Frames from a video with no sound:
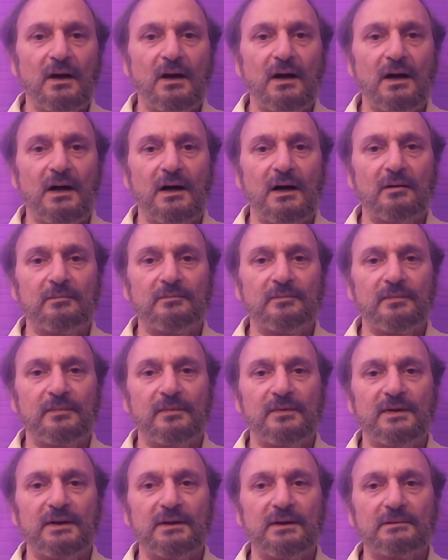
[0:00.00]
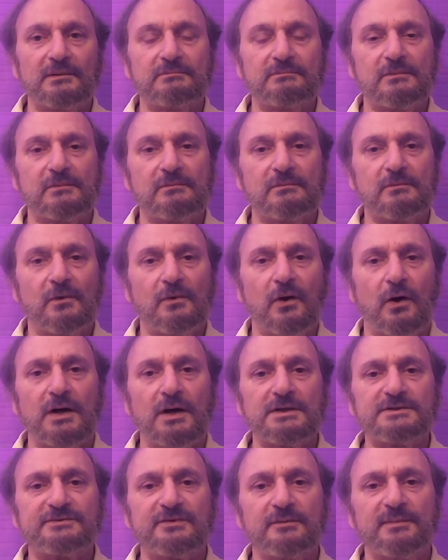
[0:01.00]
The
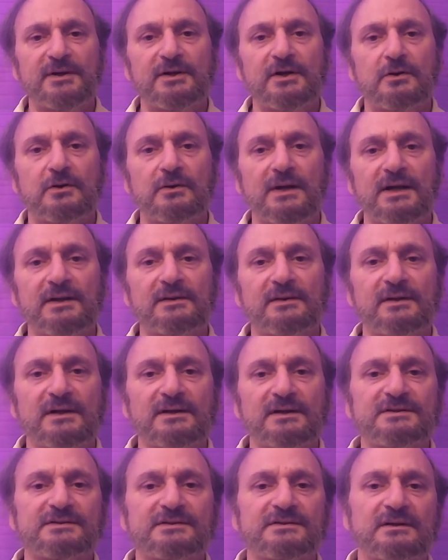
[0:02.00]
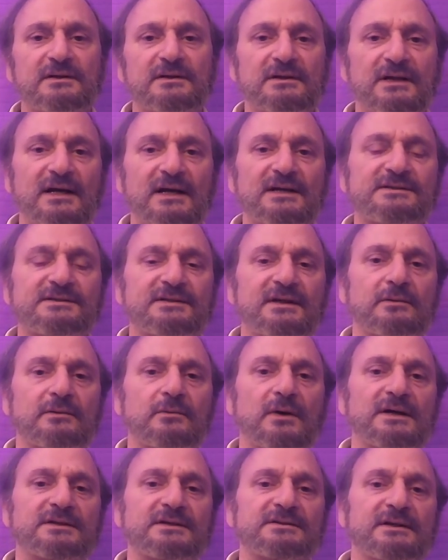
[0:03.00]
cause for me to create this lesson
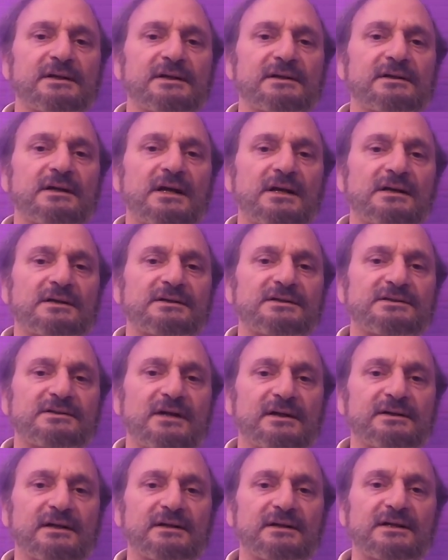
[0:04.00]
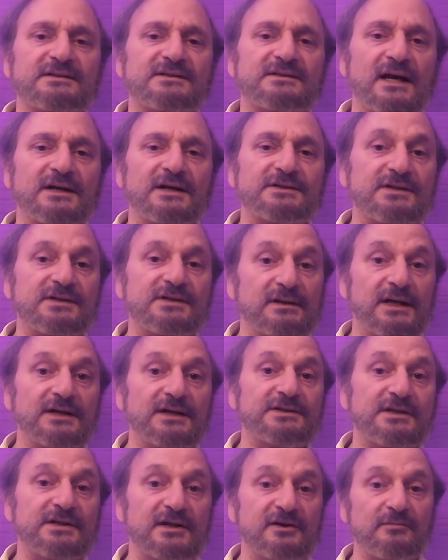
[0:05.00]
was the sudden
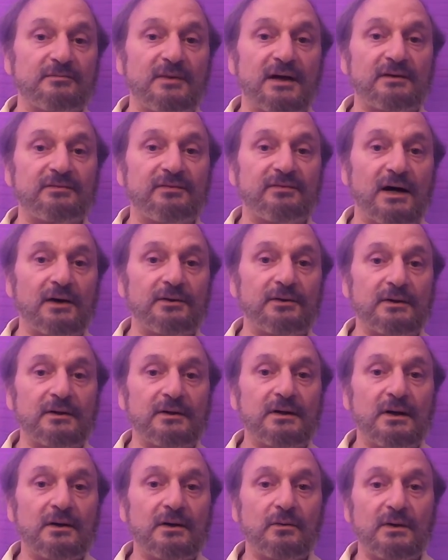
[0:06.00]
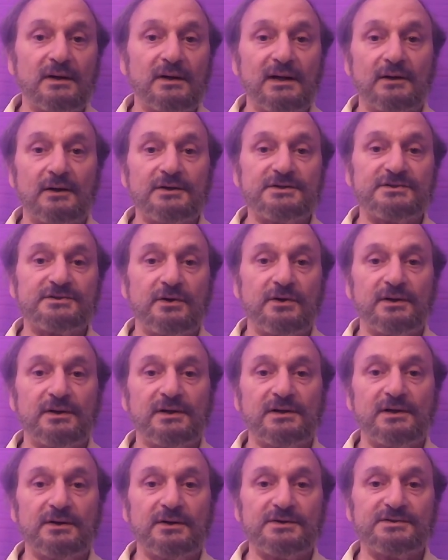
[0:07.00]
assassination of my father when I was 30
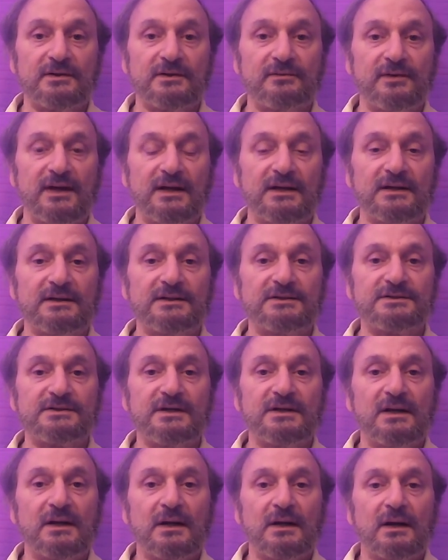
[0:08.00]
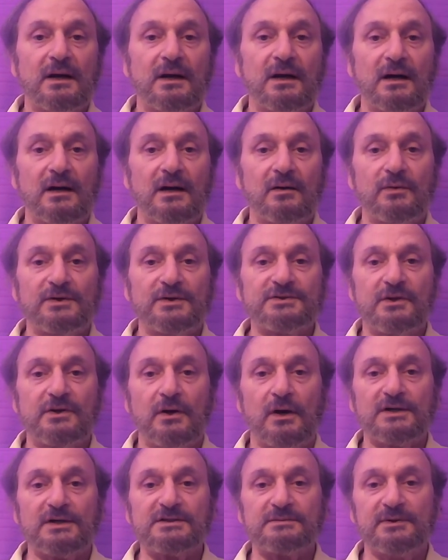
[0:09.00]
years of age, which
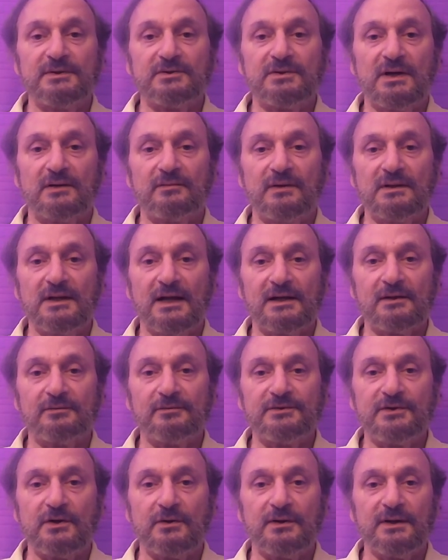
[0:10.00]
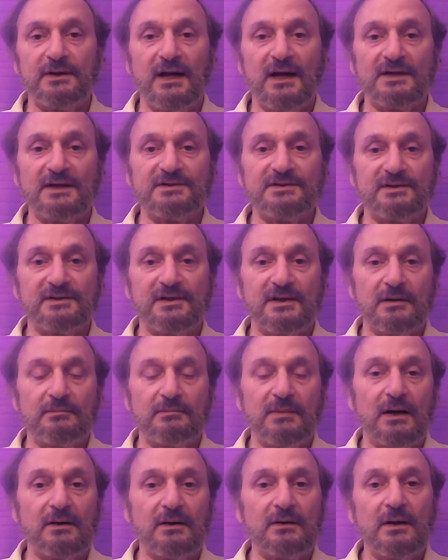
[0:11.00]
caused me to have a lot of curiosity
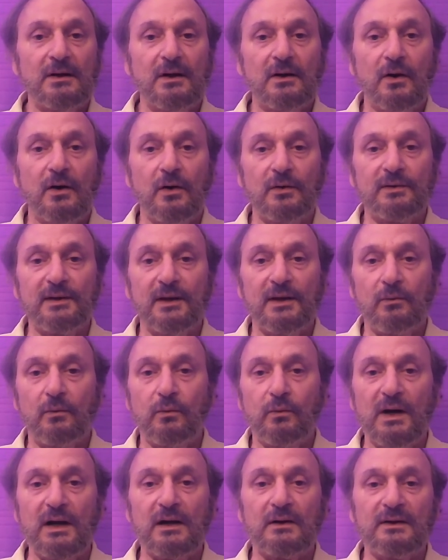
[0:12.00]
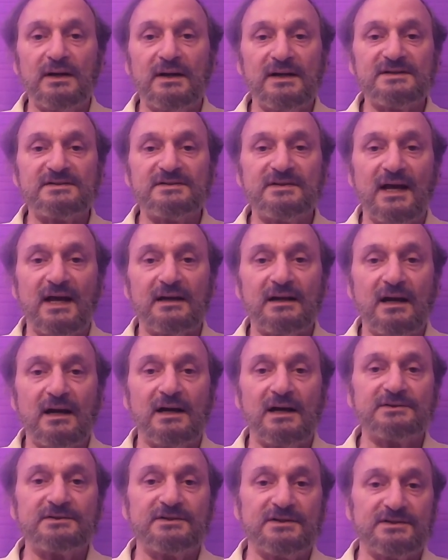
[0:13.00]
about, okay, where is that
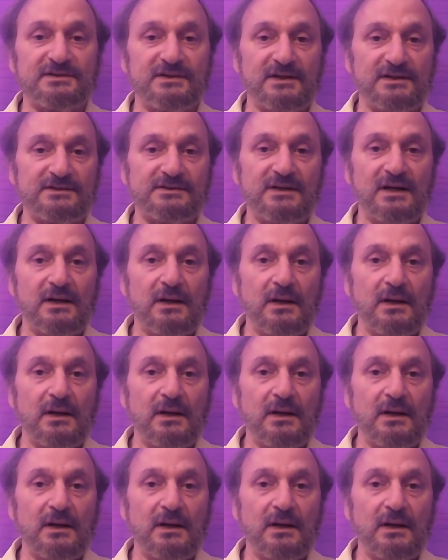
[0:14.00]
consciousness